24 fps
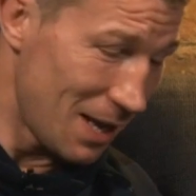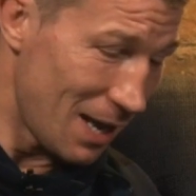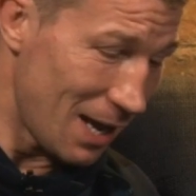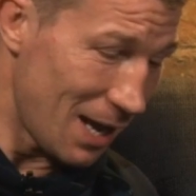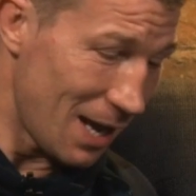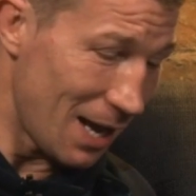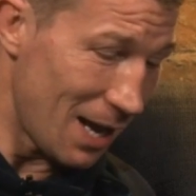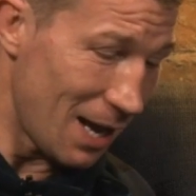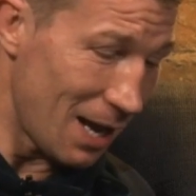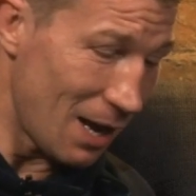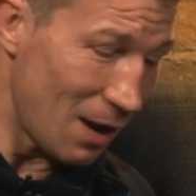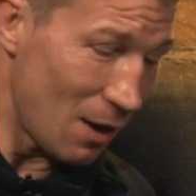
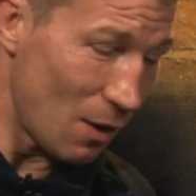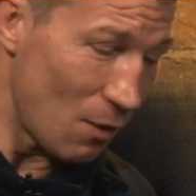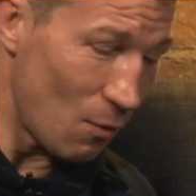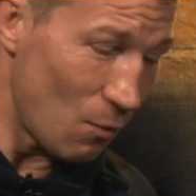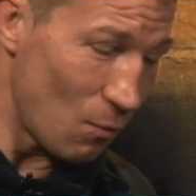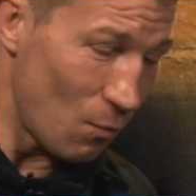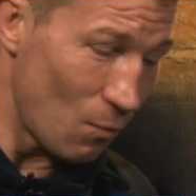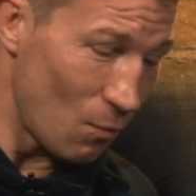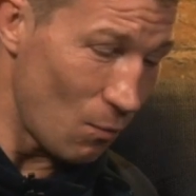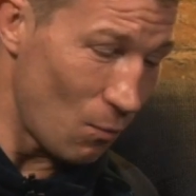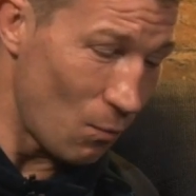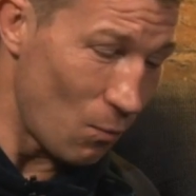uh,
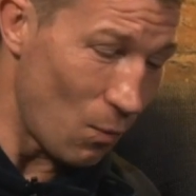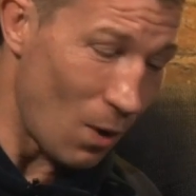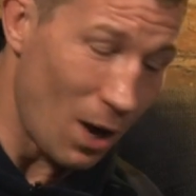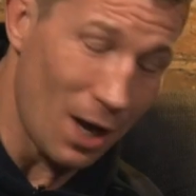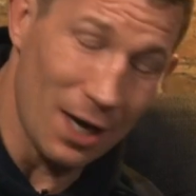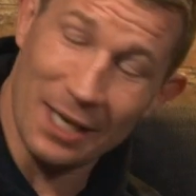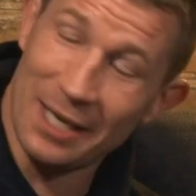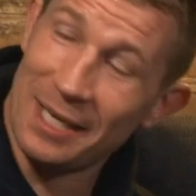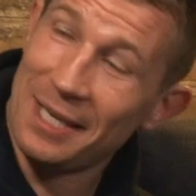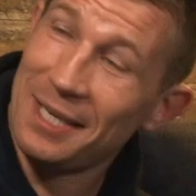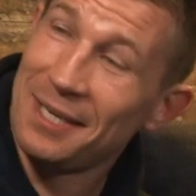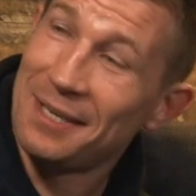
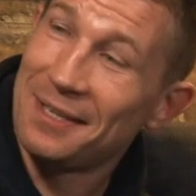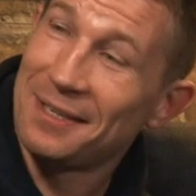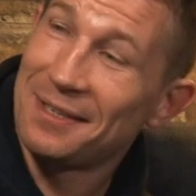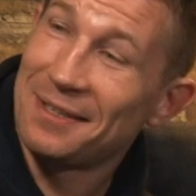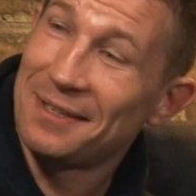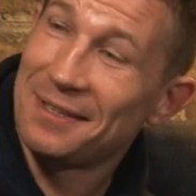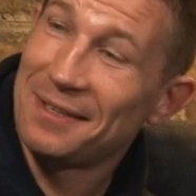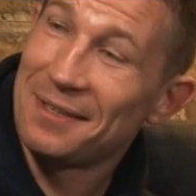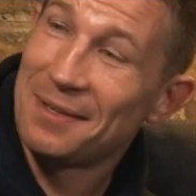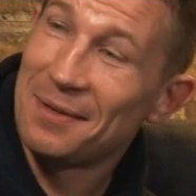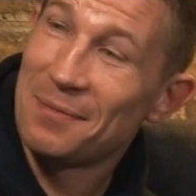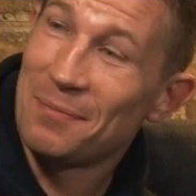Wally
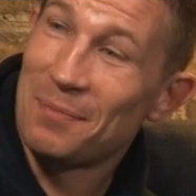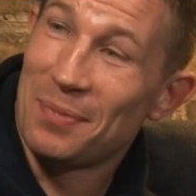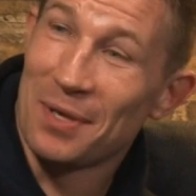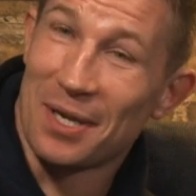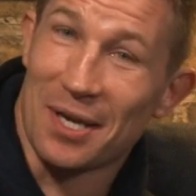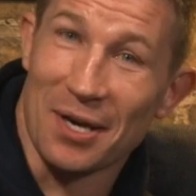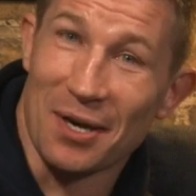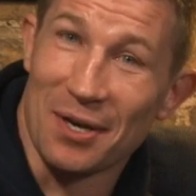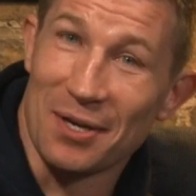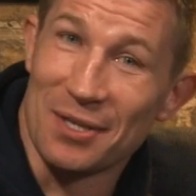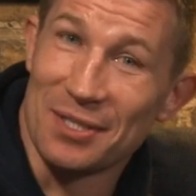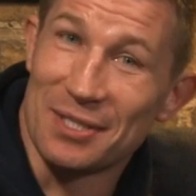
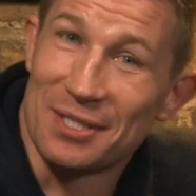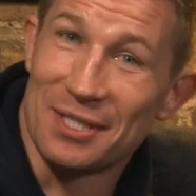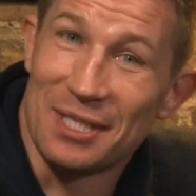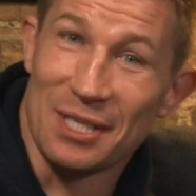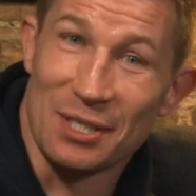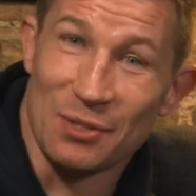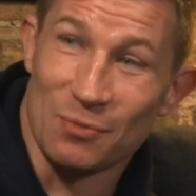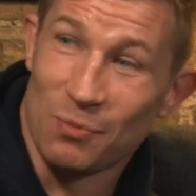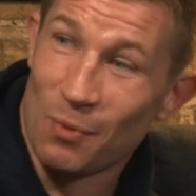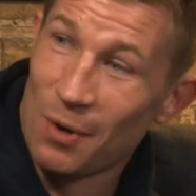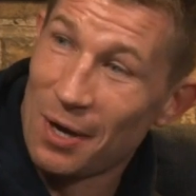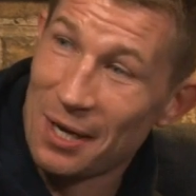because
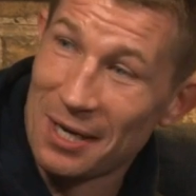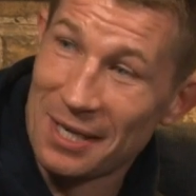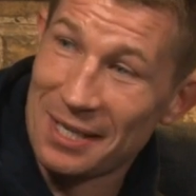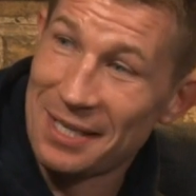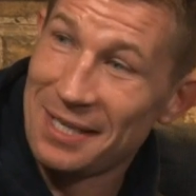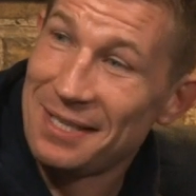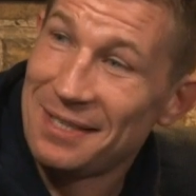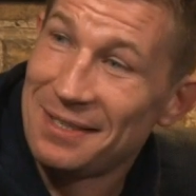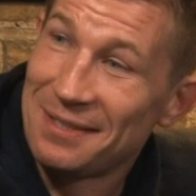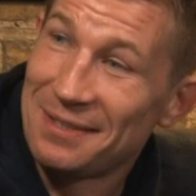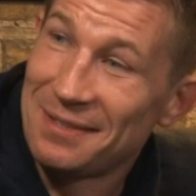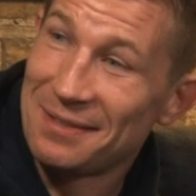he's
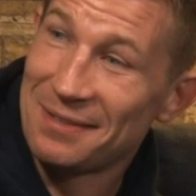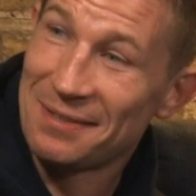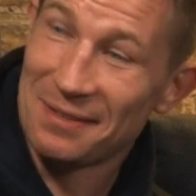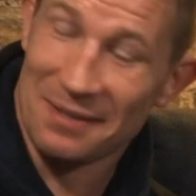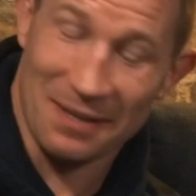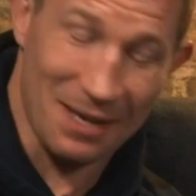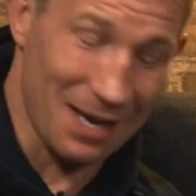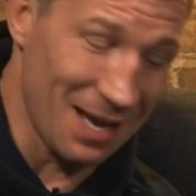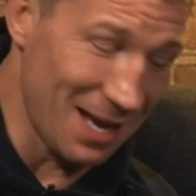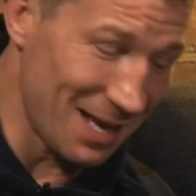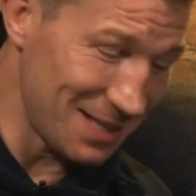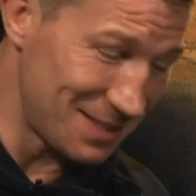Wally
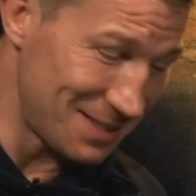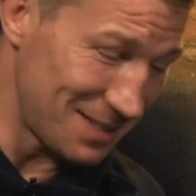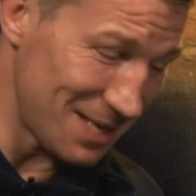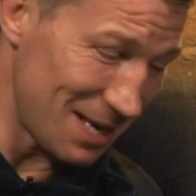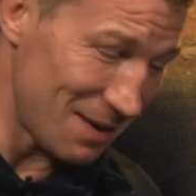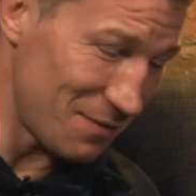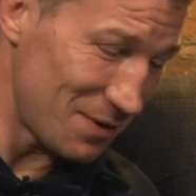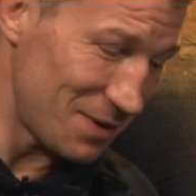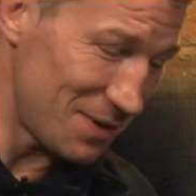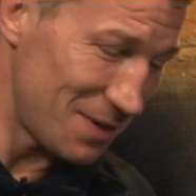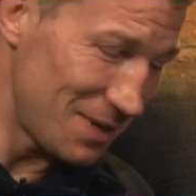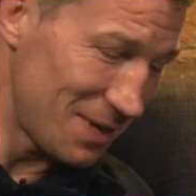yeah. at
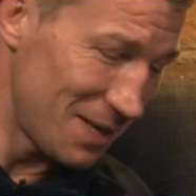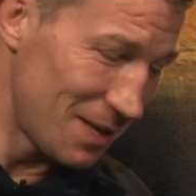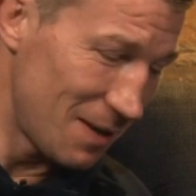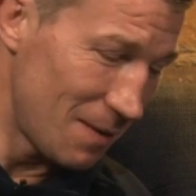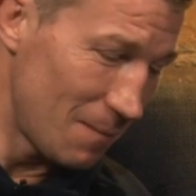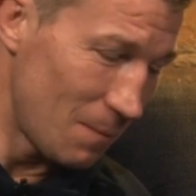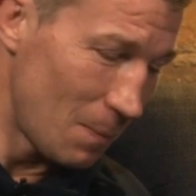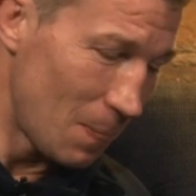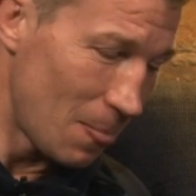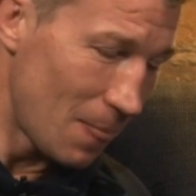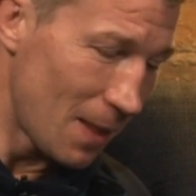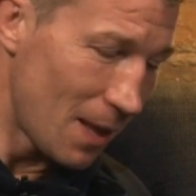seven.
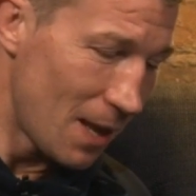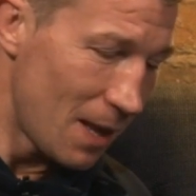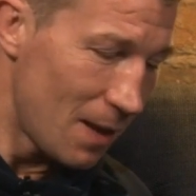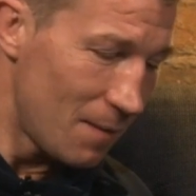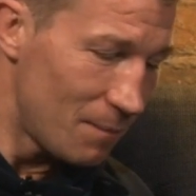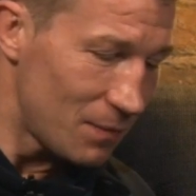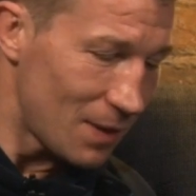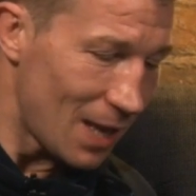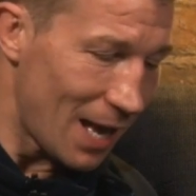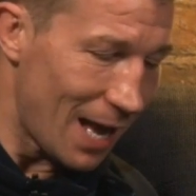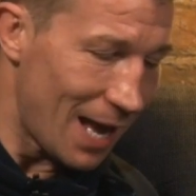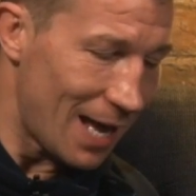Funniest man
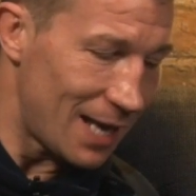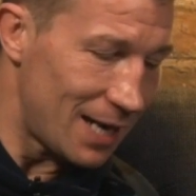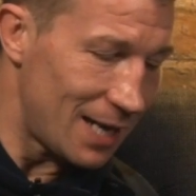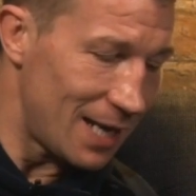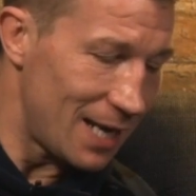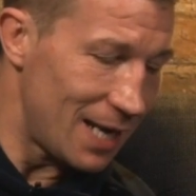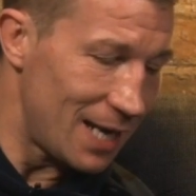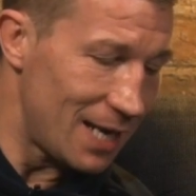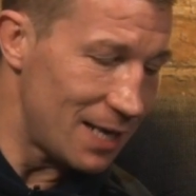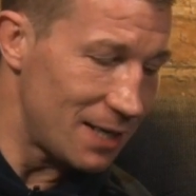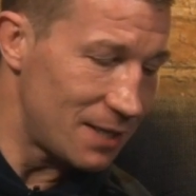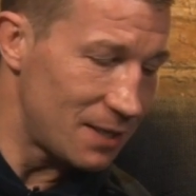alive. At
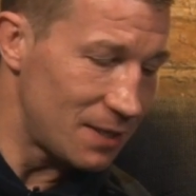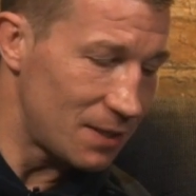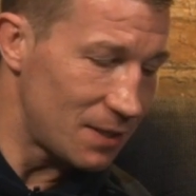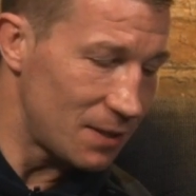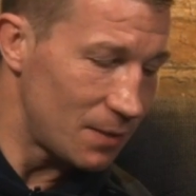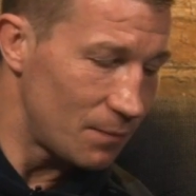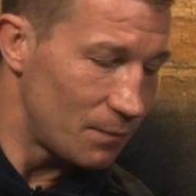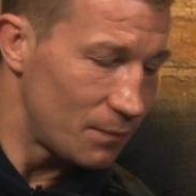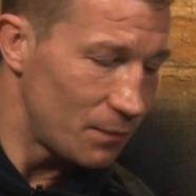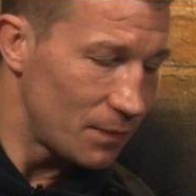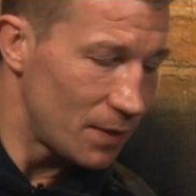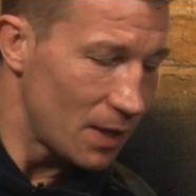eight,
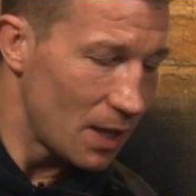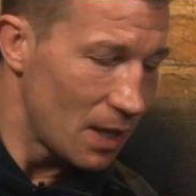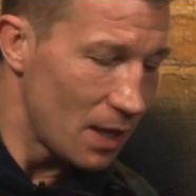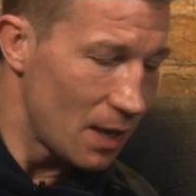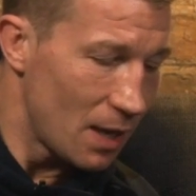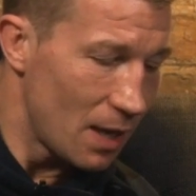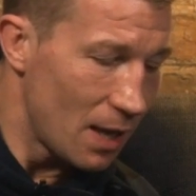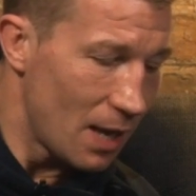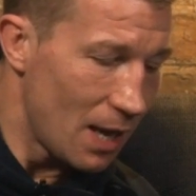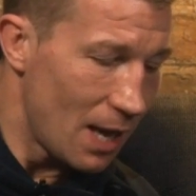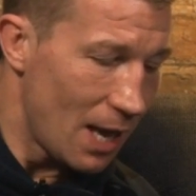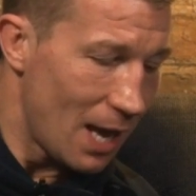
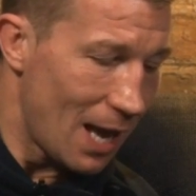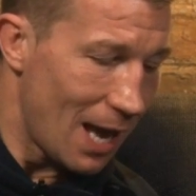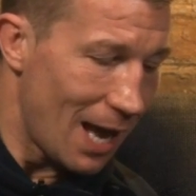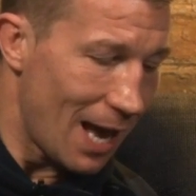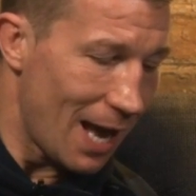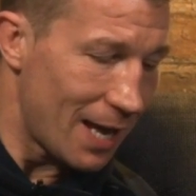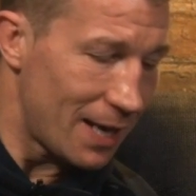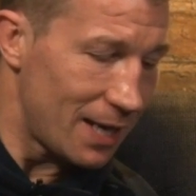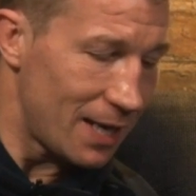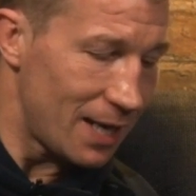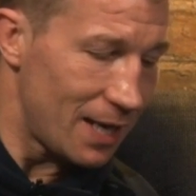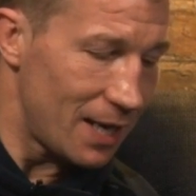
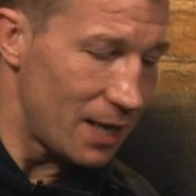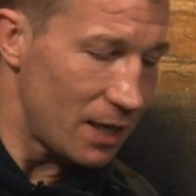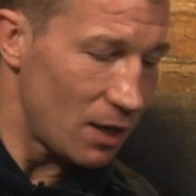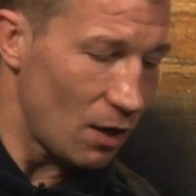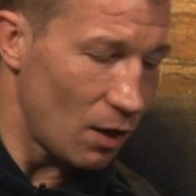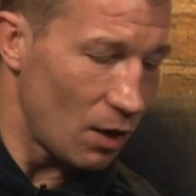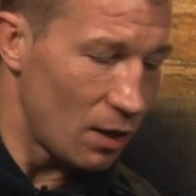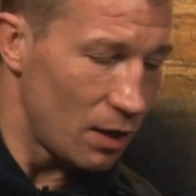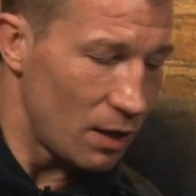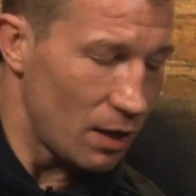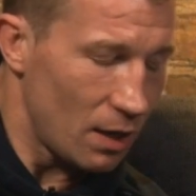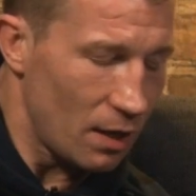at eight,
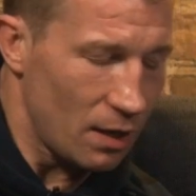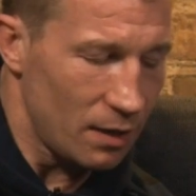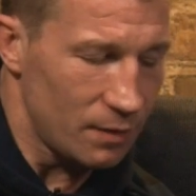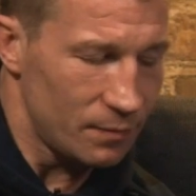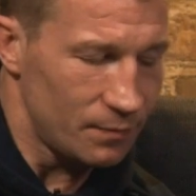I...